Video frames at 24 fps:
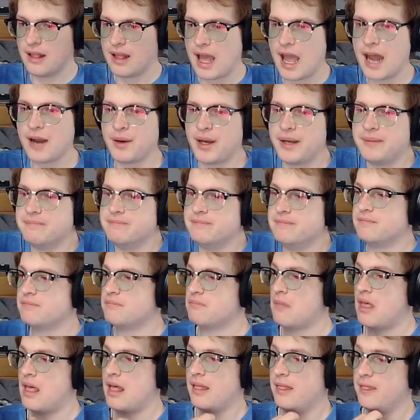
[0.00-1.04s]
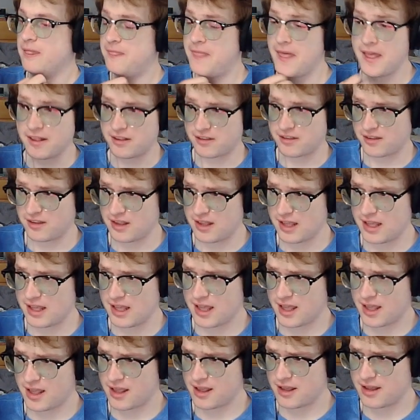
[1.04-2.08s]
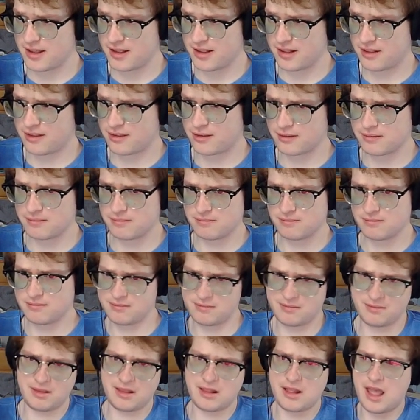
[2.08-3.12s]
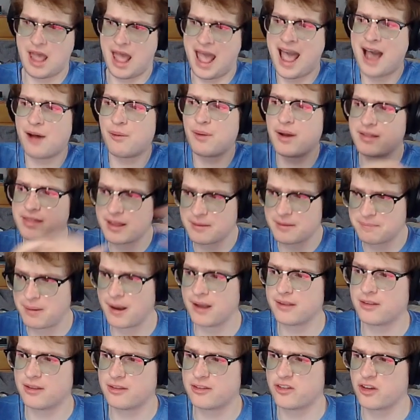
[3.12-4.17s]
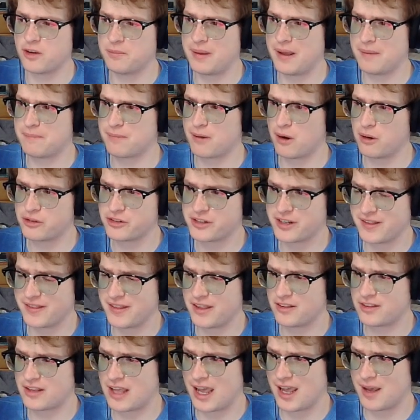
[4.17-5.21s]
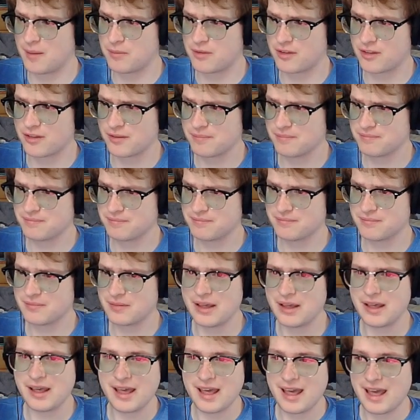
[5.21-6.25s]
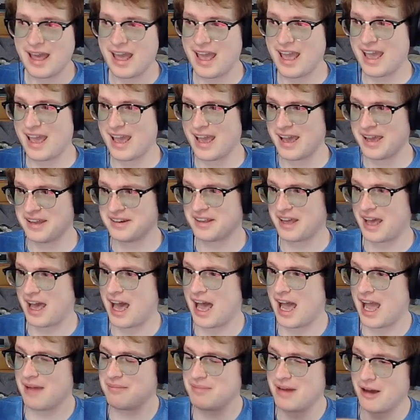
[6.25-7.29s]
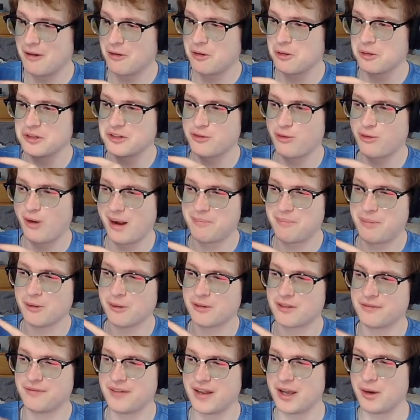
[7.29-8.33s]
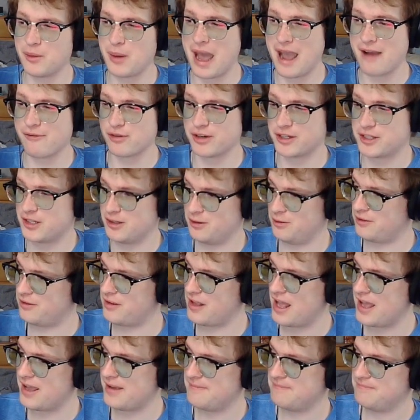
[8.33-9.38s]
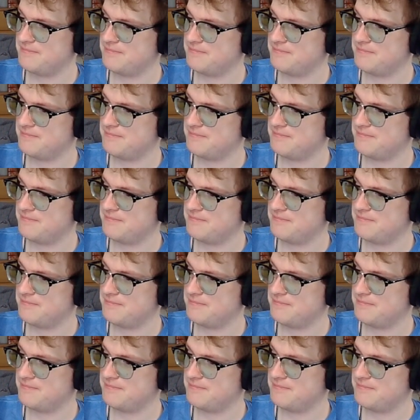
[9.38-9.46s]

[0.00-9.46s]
Anyway, this is how I think puzzles should be approached in these games, and I'm now going to try and post a video every Tuesday,